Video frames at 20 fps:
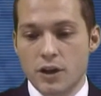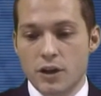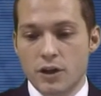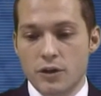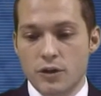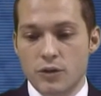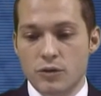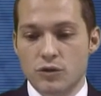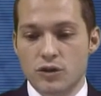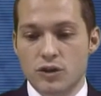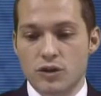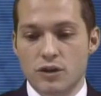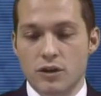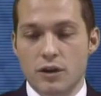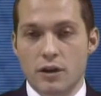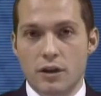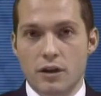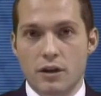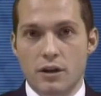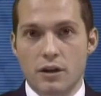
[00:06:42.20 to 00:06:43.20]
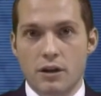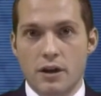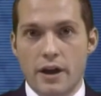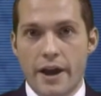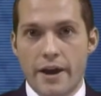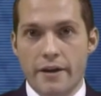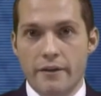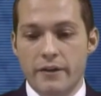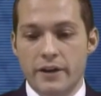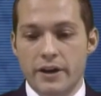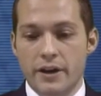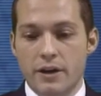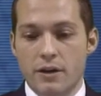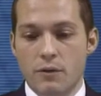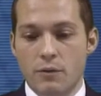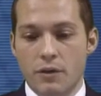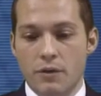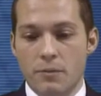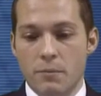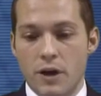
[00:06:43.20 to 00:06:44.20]
Huge area
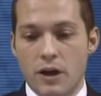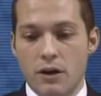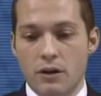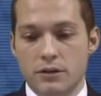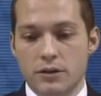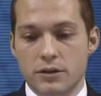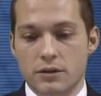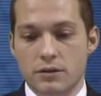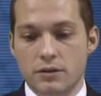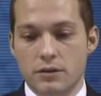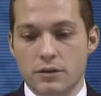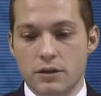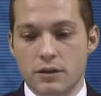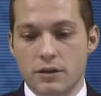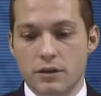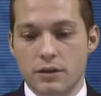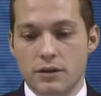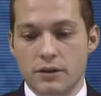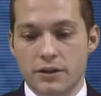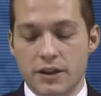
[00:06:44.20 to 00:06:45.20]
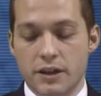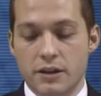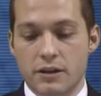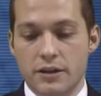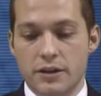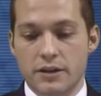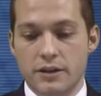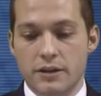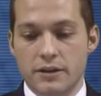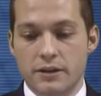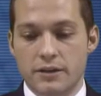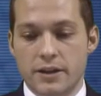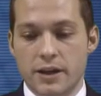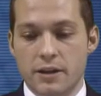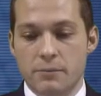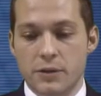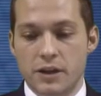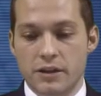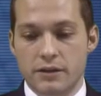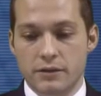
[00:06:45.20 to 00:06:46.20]
with about nearly
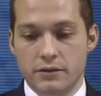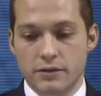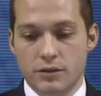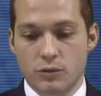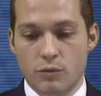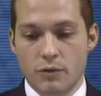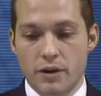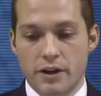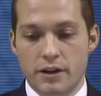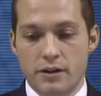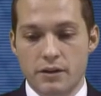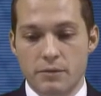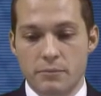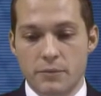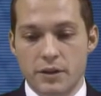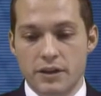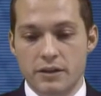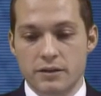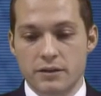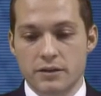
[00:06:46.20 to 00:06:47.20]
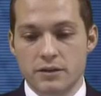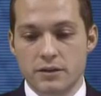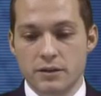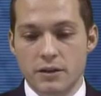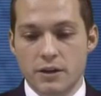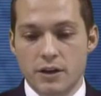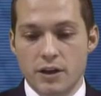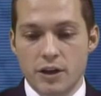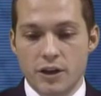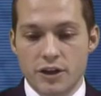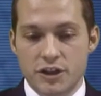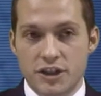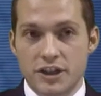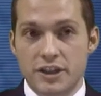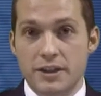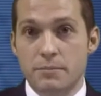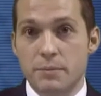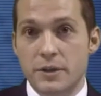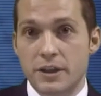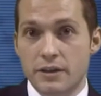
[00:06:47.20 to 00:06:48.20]
10 million square kilometers. A
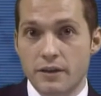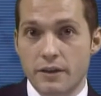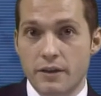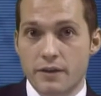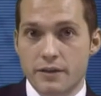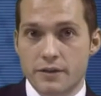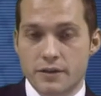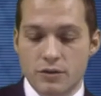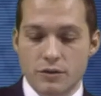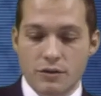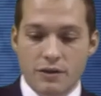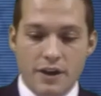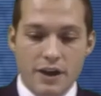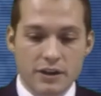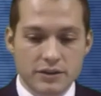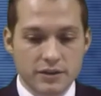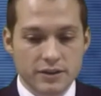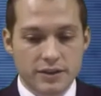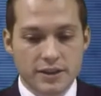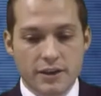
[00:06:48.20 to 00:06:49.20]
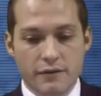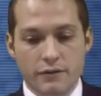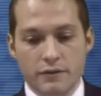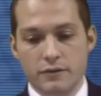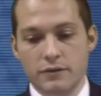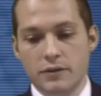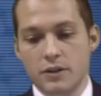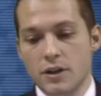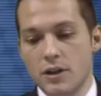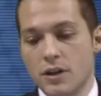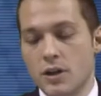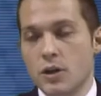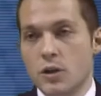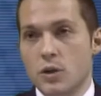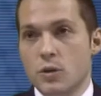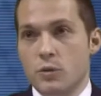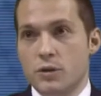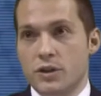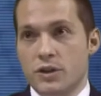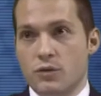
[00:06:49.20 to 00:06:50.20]
GDP in 2007
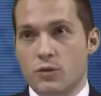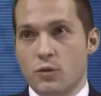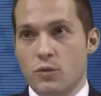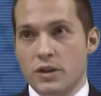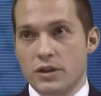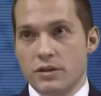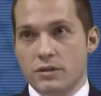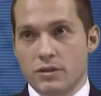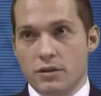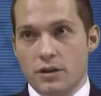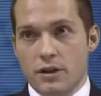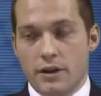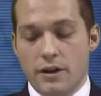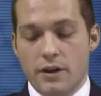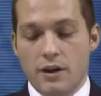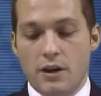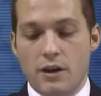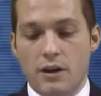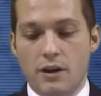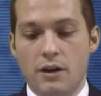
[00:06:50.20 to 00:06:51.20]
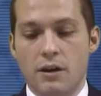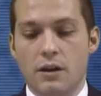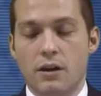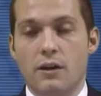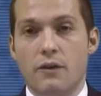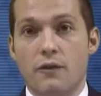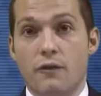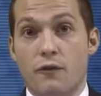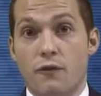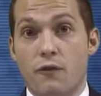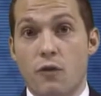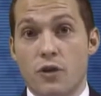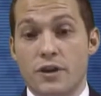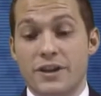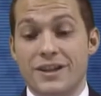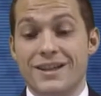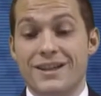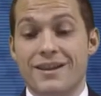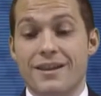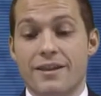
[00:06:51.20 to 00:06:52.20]
which was
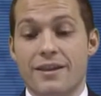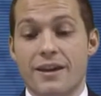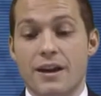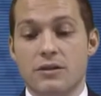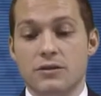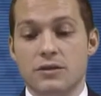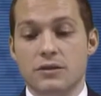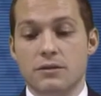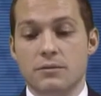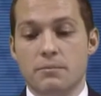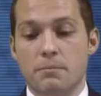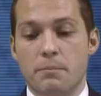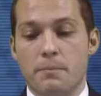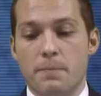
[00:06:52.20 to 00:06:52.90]
14,000